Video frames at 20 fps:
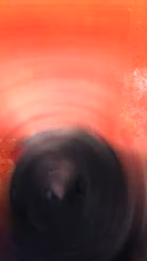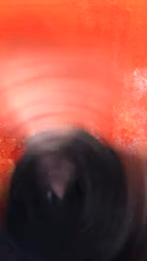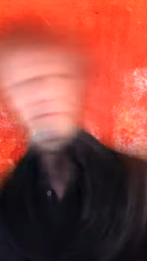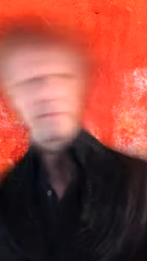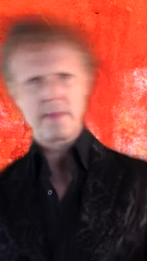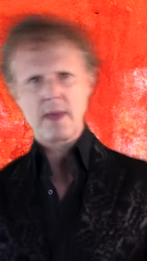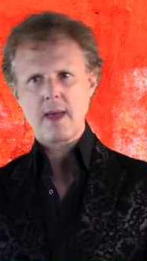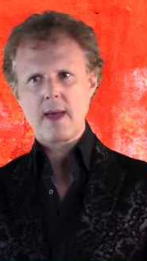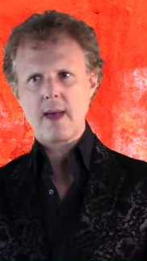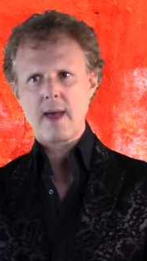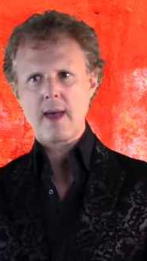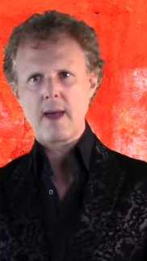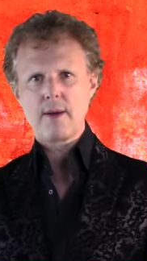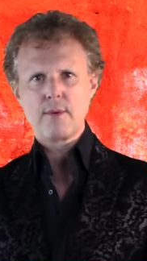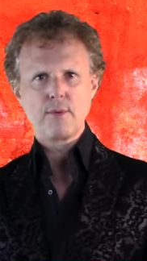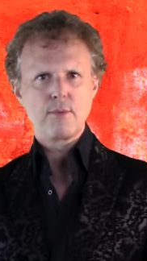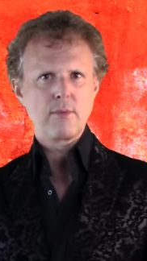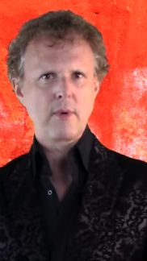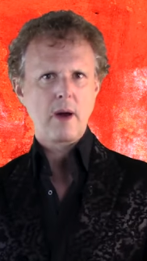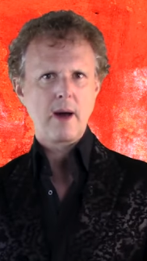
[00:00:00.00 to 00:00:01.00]
Yeah,
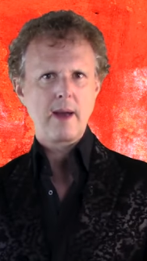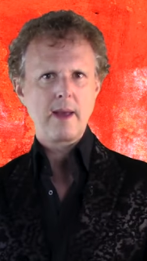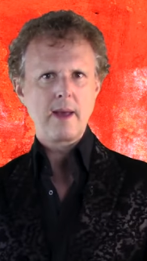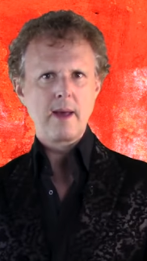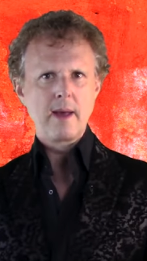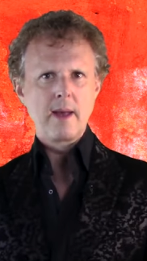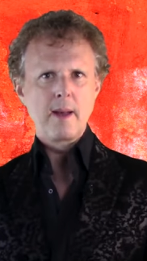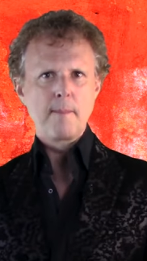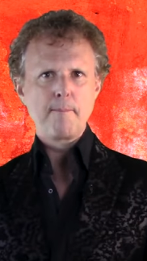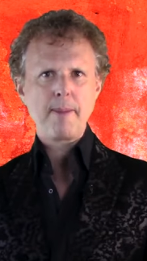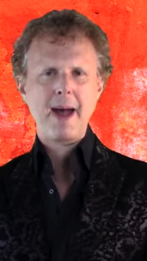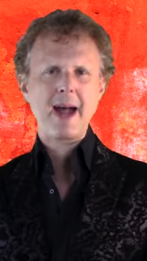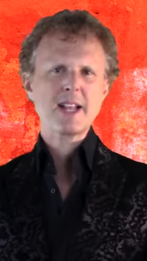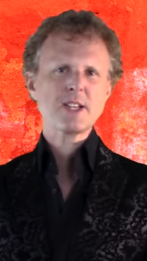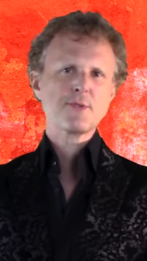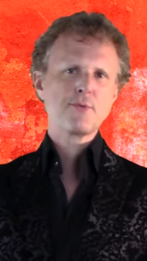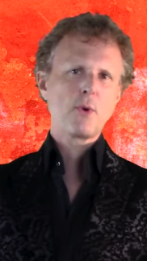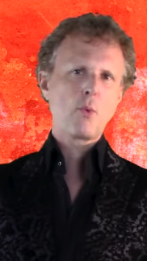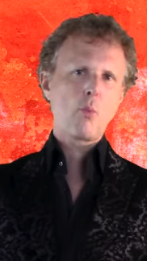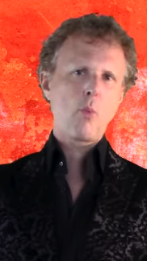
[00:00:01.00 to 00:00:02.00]
right.
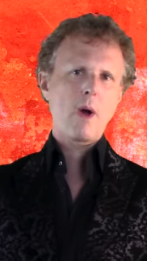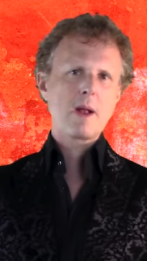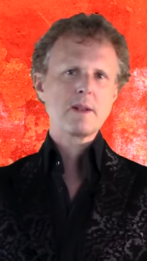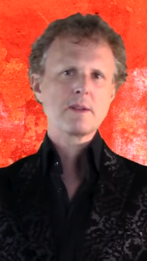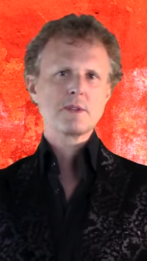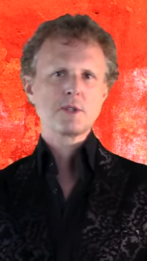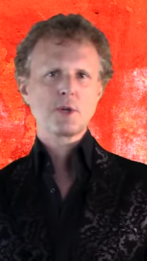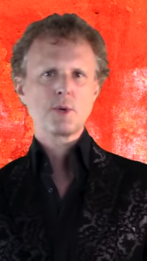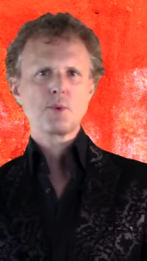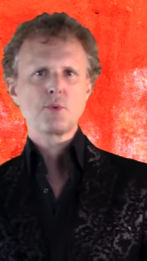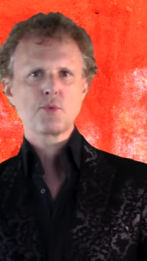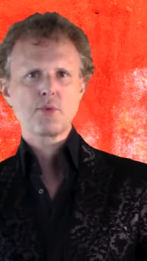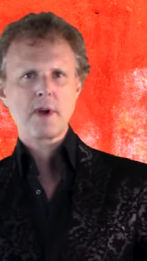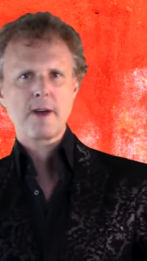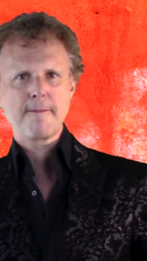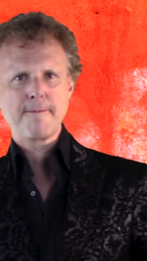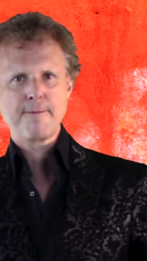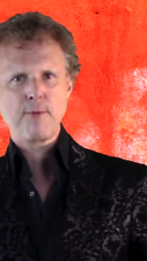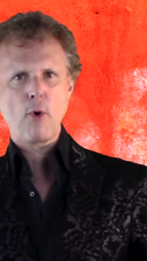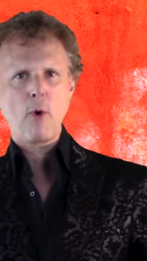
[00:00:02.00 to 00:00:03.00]
Pans for one, two, three,
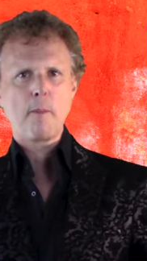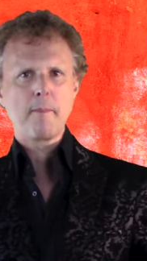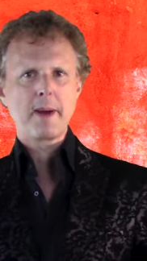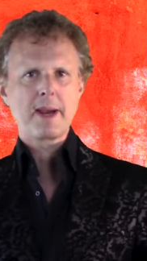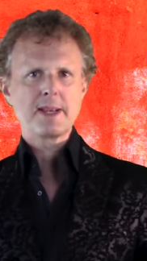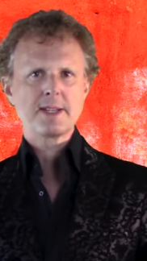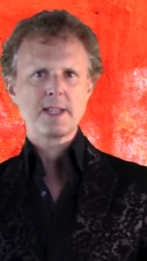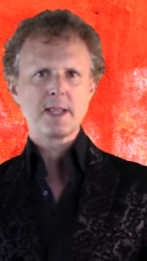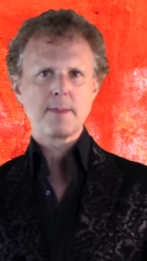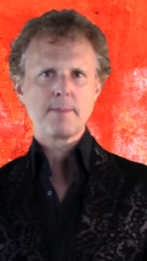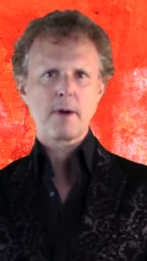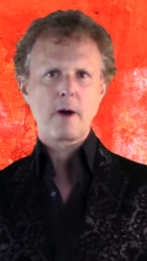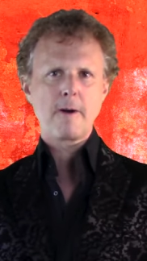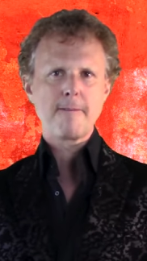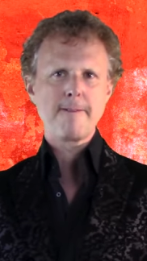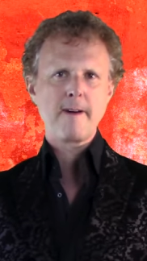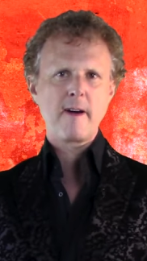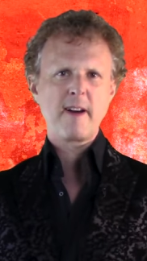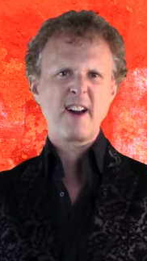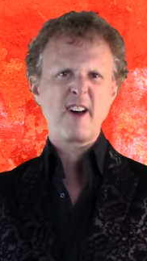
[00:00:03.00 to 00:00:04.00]
and four beats in the bar,
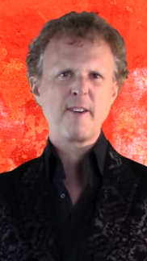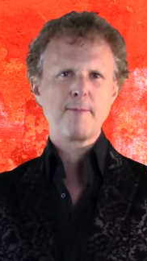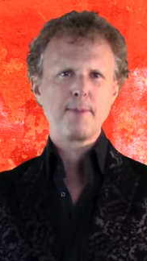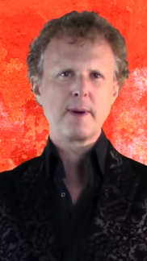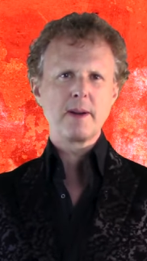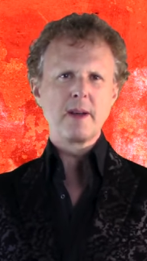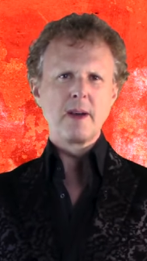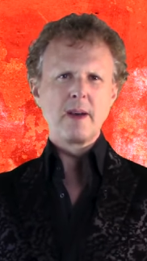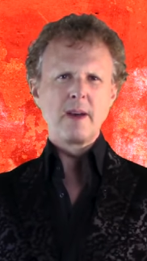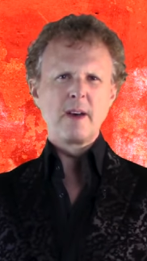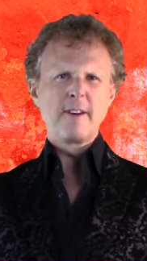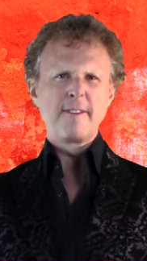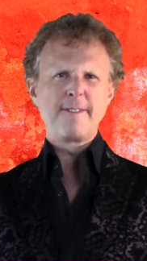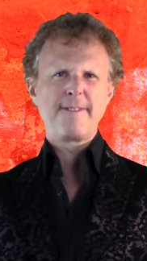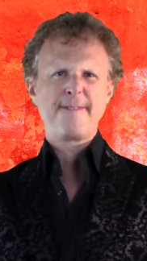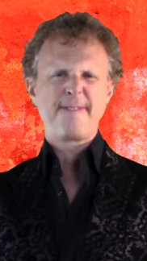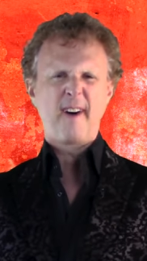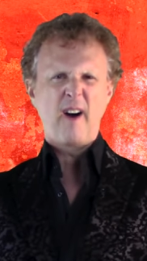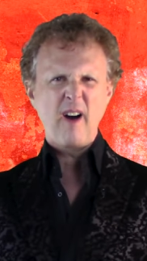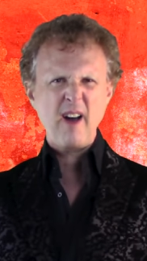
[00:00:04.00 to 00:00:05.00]
fair enough, but
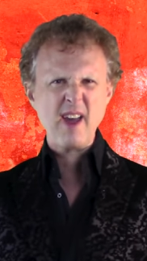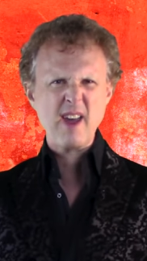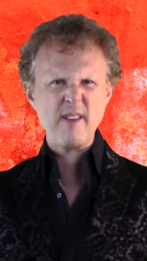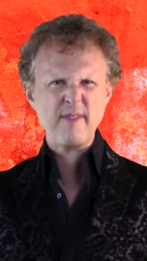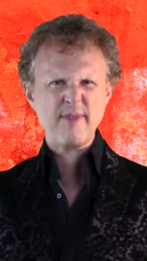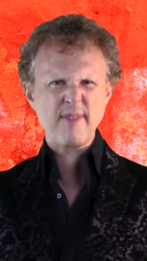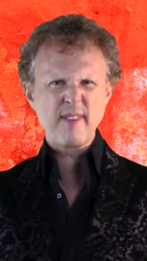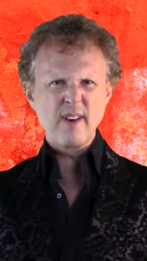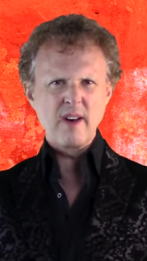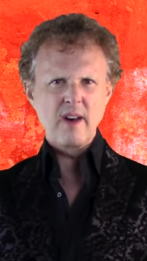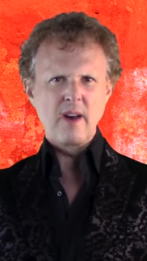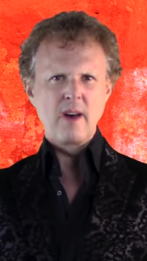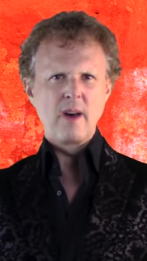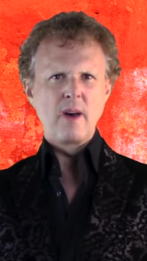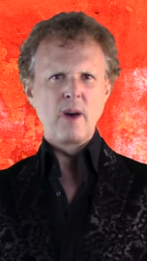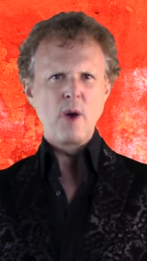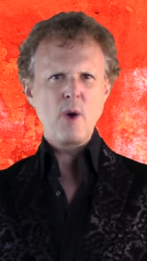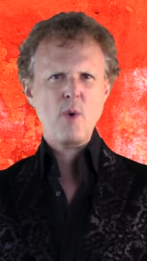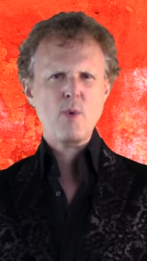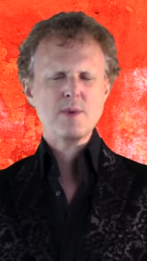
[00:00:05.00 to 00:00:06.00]
five?
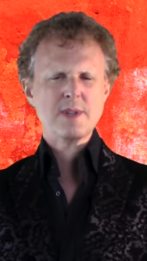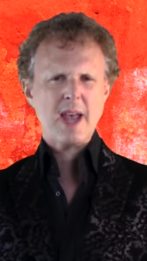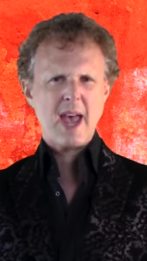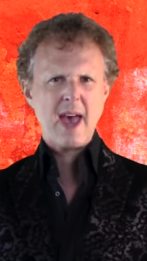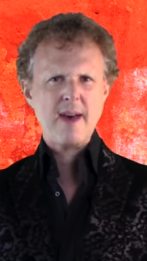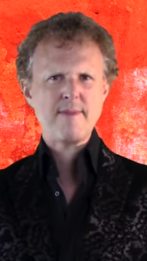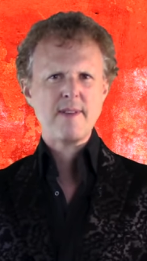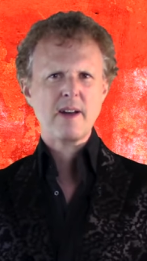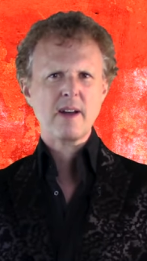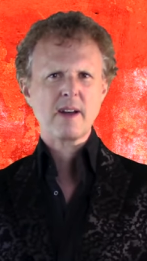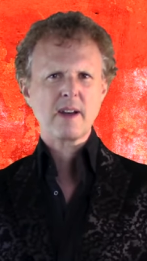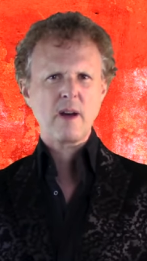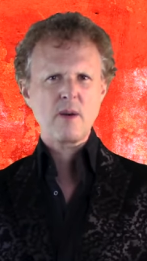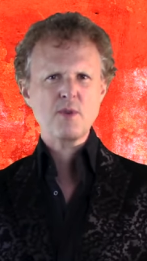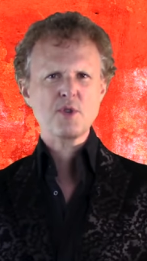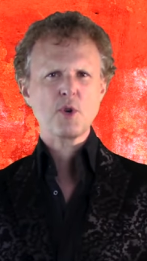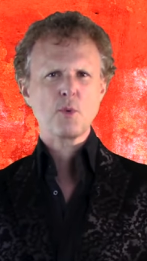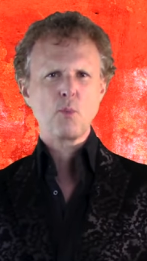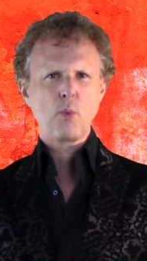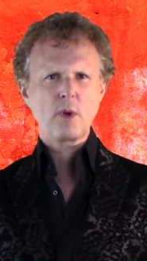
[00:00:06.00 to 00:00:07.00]
Who's ever going
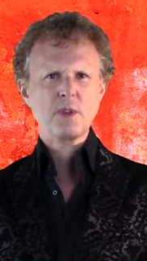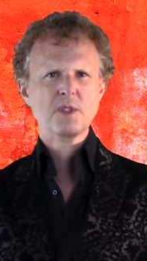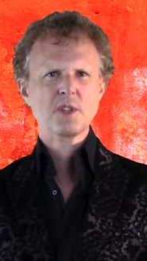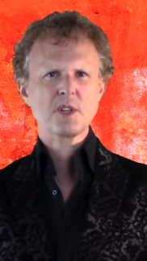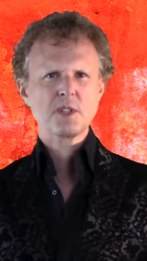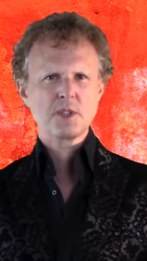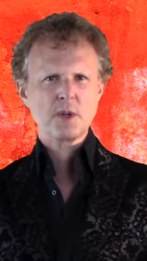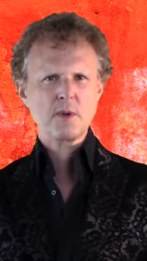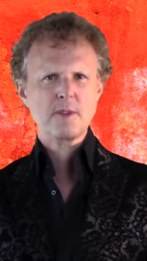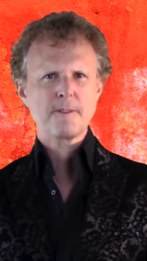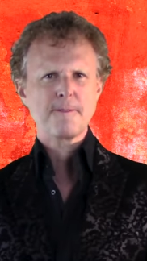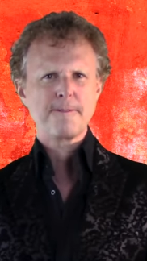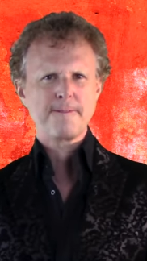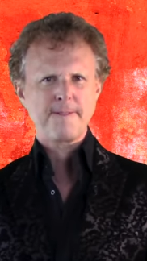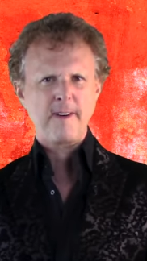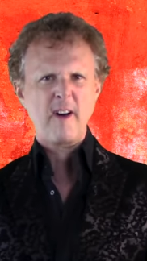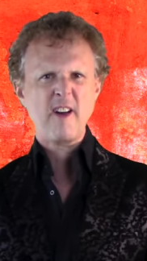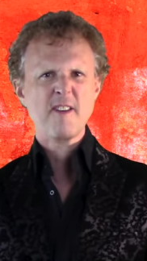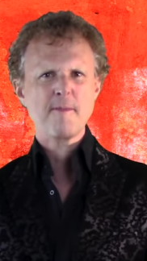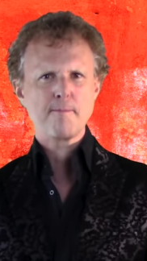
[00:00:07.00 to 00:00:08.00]
to want to do the
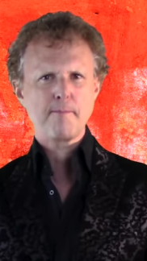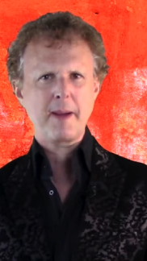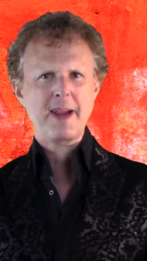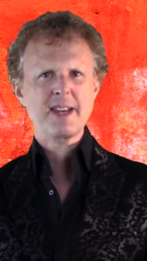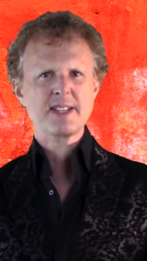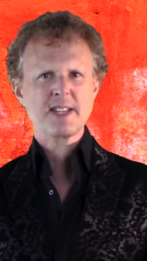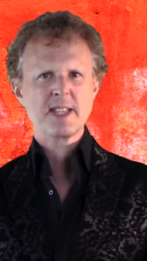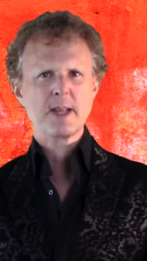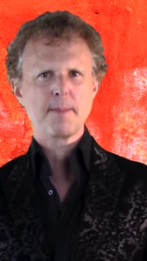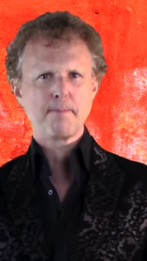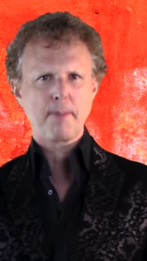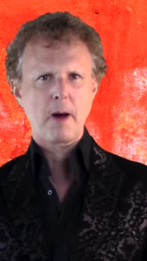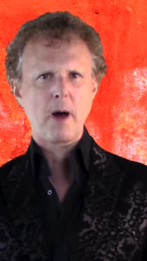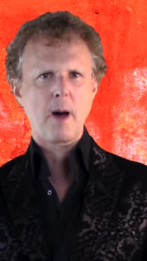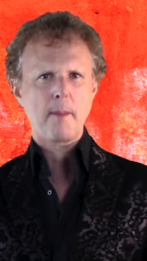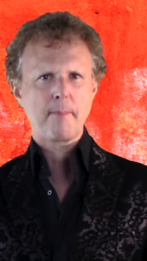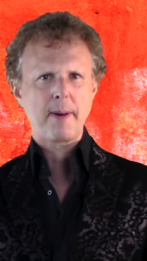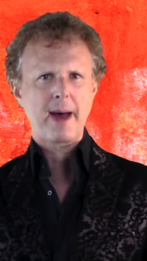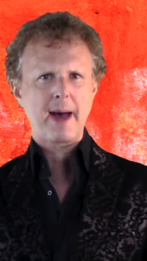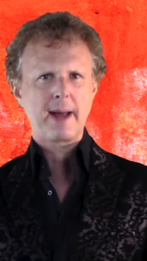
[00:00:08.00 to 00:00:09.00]
five beats in the
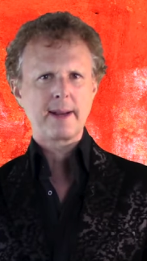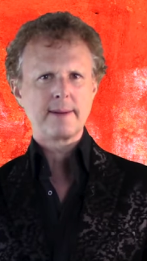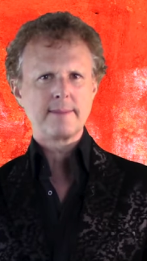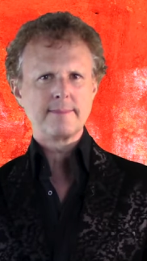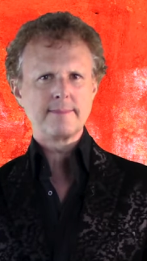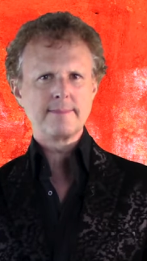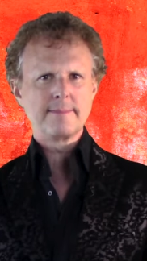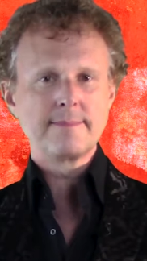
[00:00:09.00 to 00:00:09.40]
bar pattern?